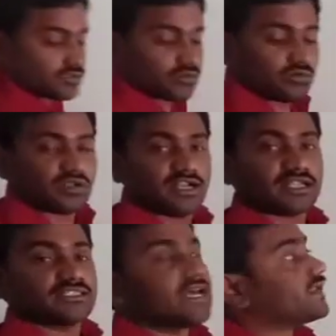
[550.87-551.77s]
so let
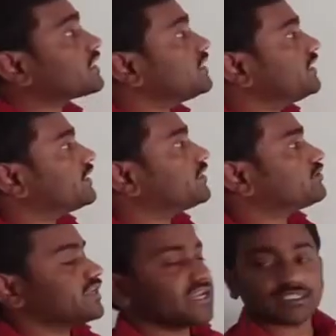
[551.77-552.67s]
us directly enter into
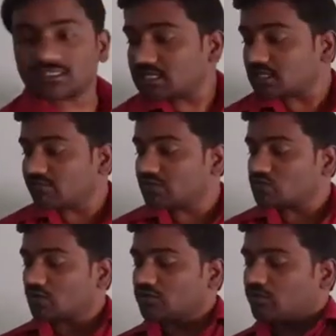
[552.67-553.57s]
the exercise and we'll
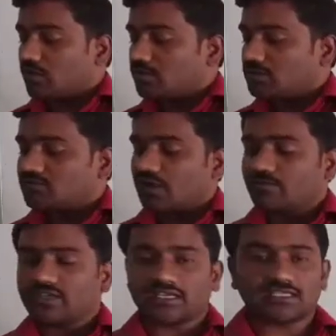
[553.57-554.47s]
solve the problems from
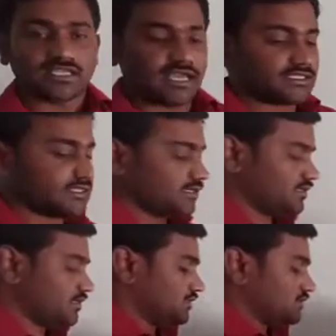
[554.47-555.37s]
the exercise.
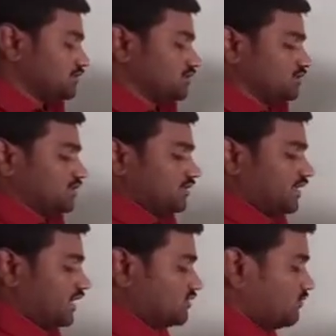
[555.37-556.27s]

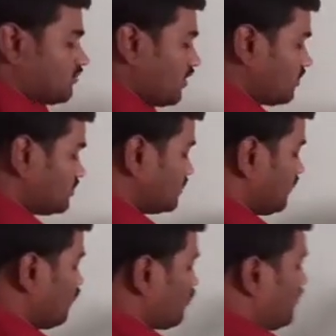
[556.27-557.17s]
There are some problems in
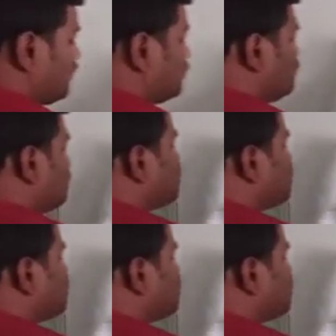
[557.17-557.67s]
the 4.2.